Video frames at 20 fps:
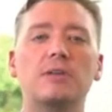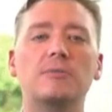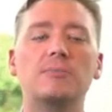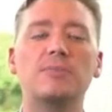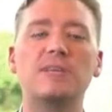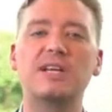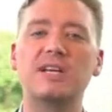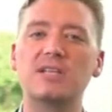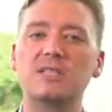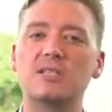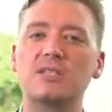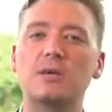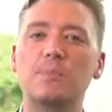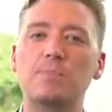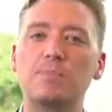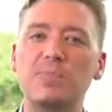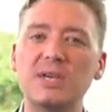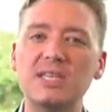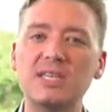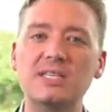because the
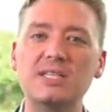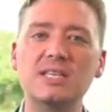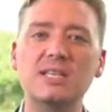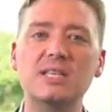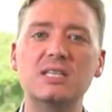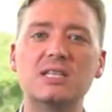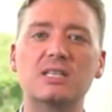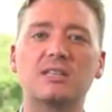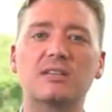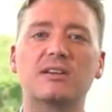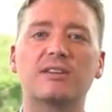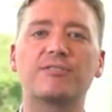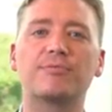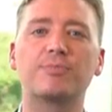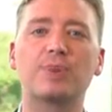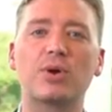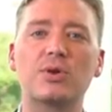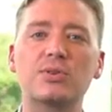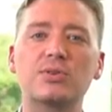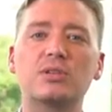business
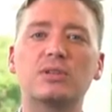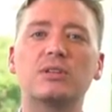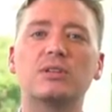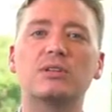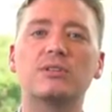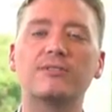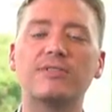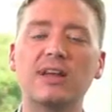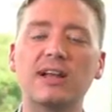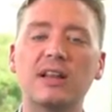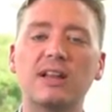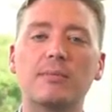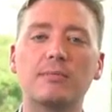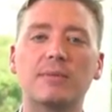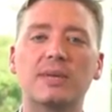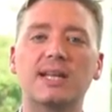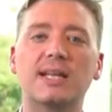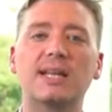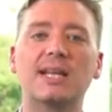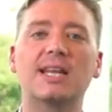of personal
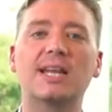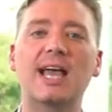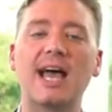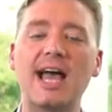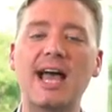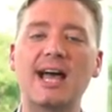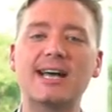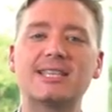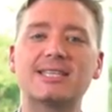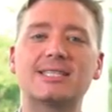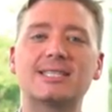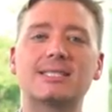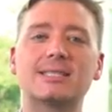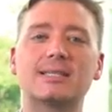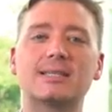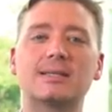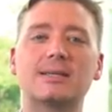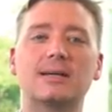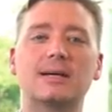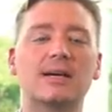development
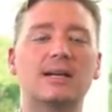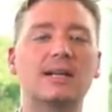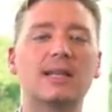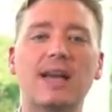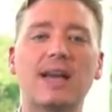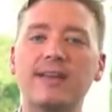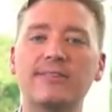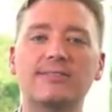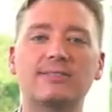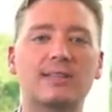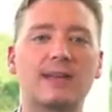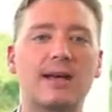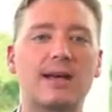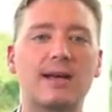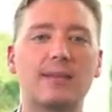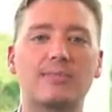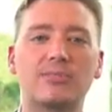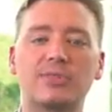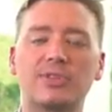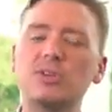lasts a
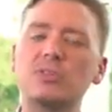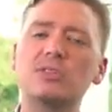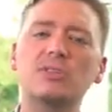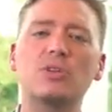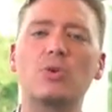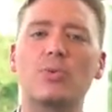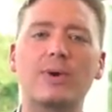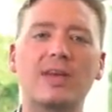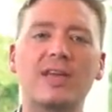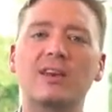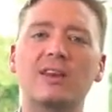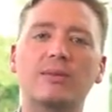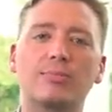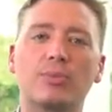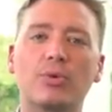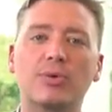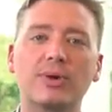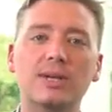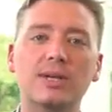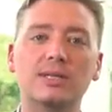lifetime. There's no end
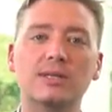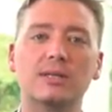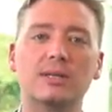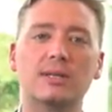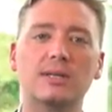point.